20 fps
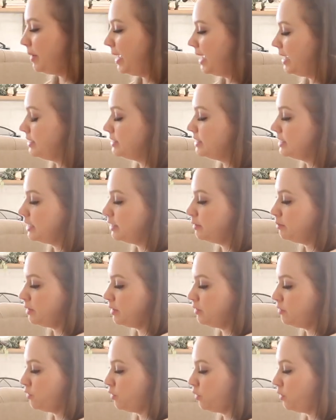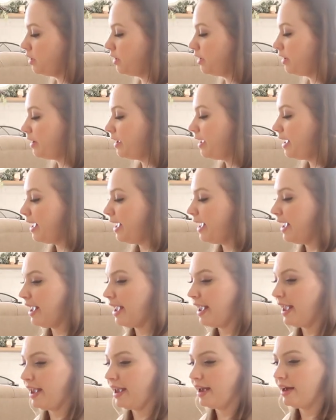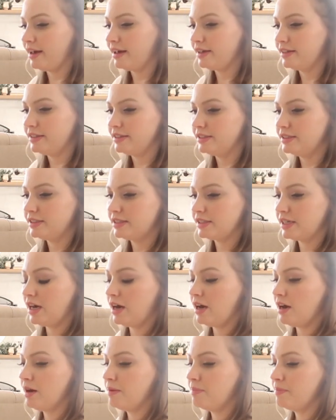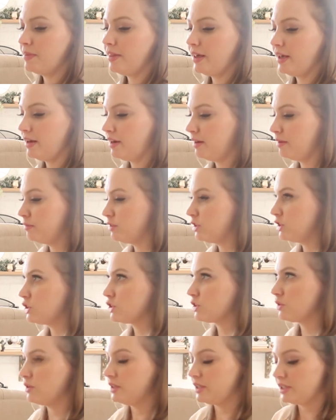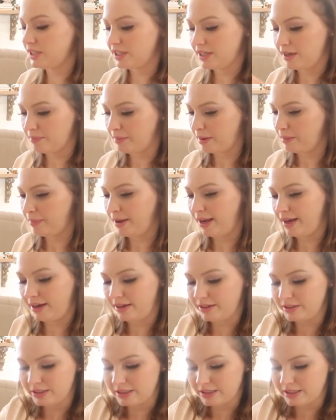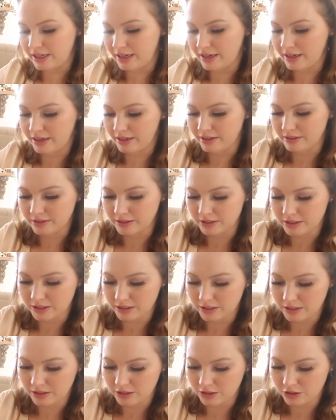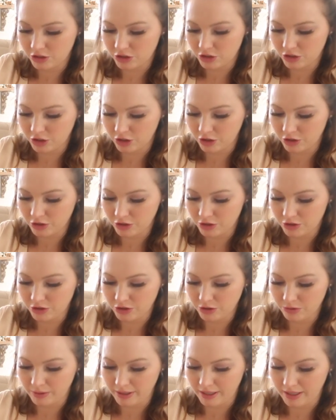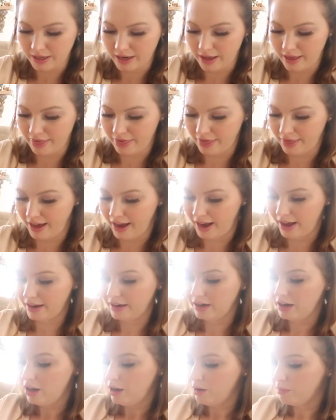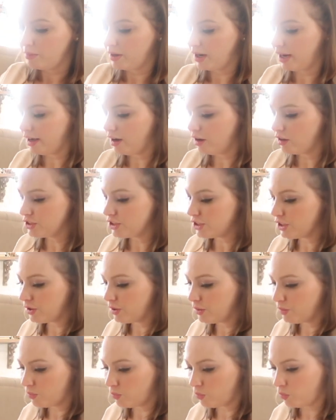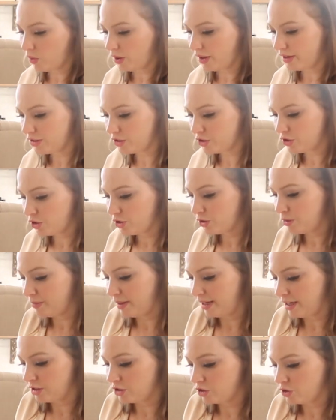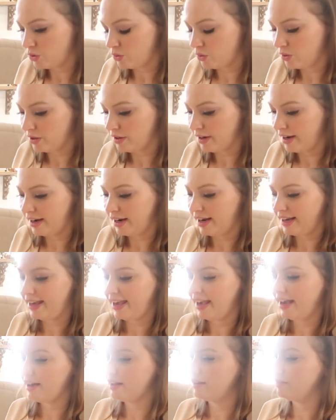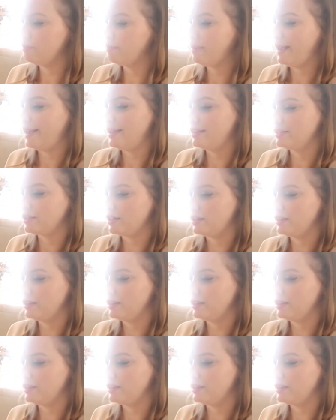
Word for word: painting before. And then I'm just going to get my paints and start doing that. But I also want to make sure, and I can't paint